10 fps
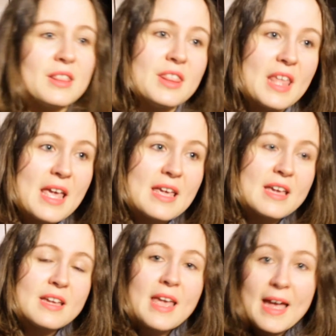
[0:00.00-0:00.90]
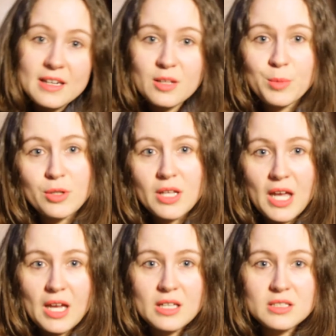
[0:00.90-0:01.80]
They can
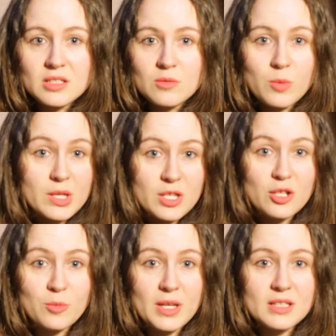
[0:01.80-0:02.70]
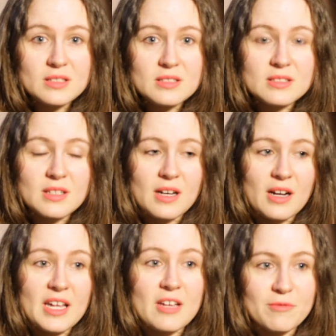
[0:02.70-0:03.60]
communicate with humans
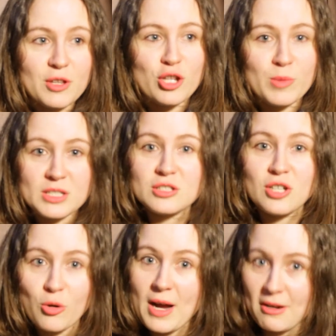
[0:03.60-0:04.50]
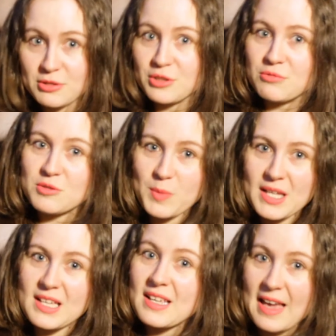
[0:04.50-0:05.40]
if the humans know how to
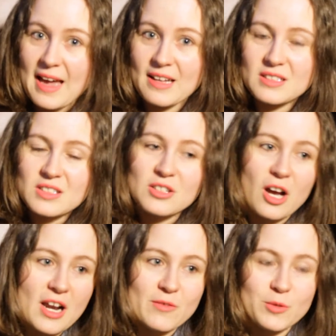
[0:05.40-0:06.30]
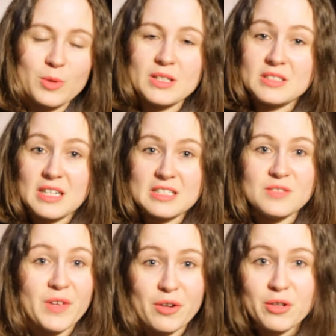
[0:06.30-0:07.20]
speak cat. Not everyone
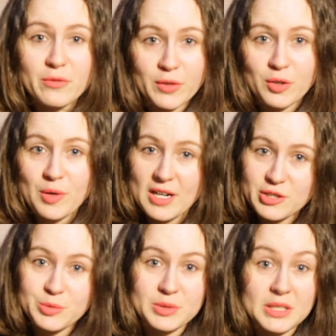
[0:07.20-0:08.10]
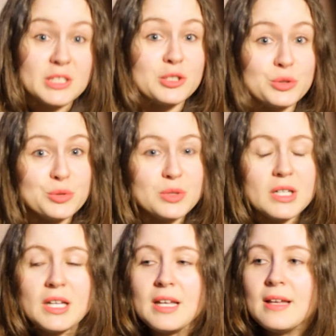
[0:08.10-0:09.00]
does, very few actually do.
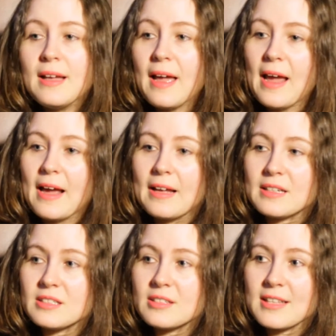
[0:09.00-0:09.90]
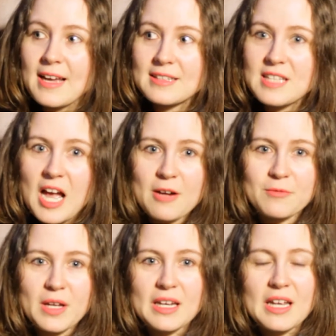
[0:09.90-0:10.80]
And the cats have
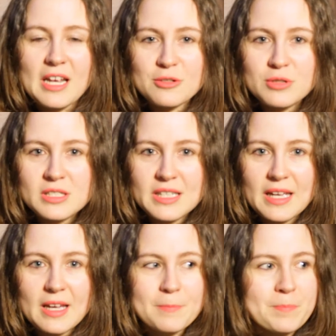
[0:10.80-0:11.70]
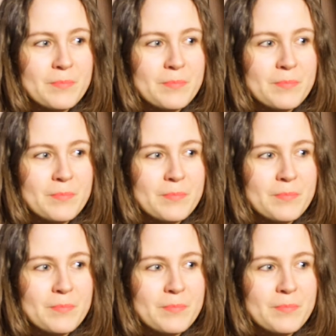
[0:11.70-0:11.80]
an interesting